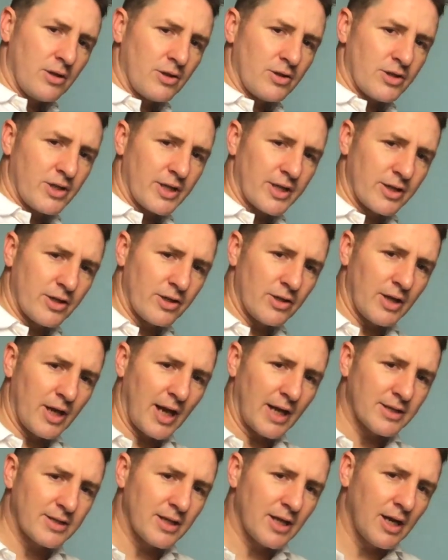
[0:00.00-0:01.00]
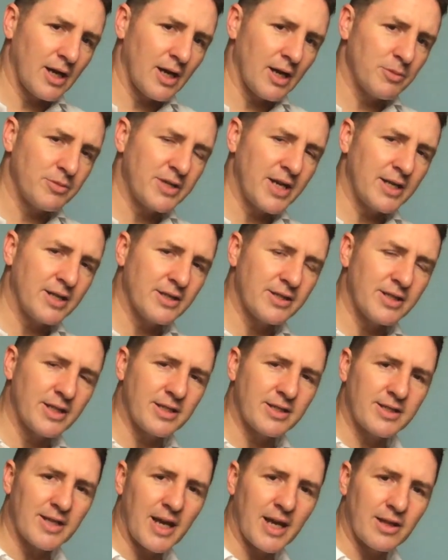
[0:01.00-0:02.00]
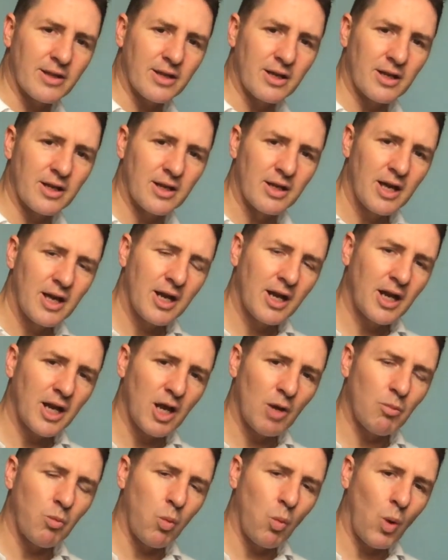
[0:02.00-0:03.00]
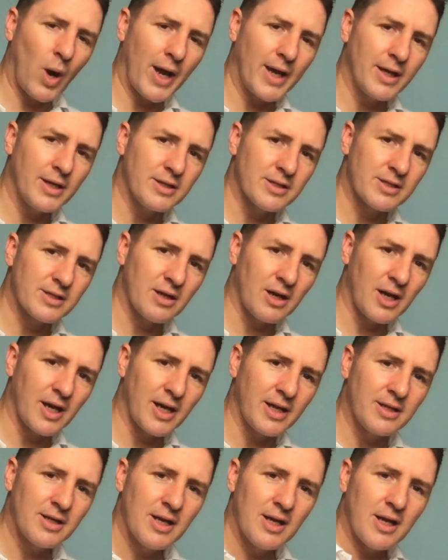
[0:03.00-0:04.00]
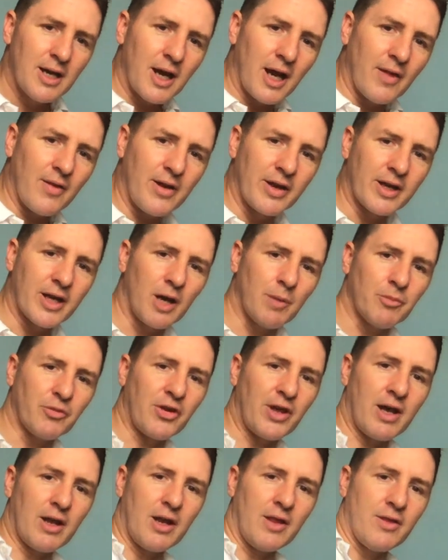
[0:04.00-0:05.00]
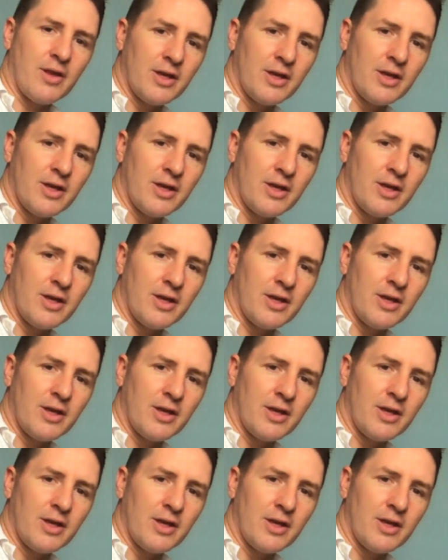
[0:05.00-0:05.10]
She has a tendency to take the club way inside and then it comes out like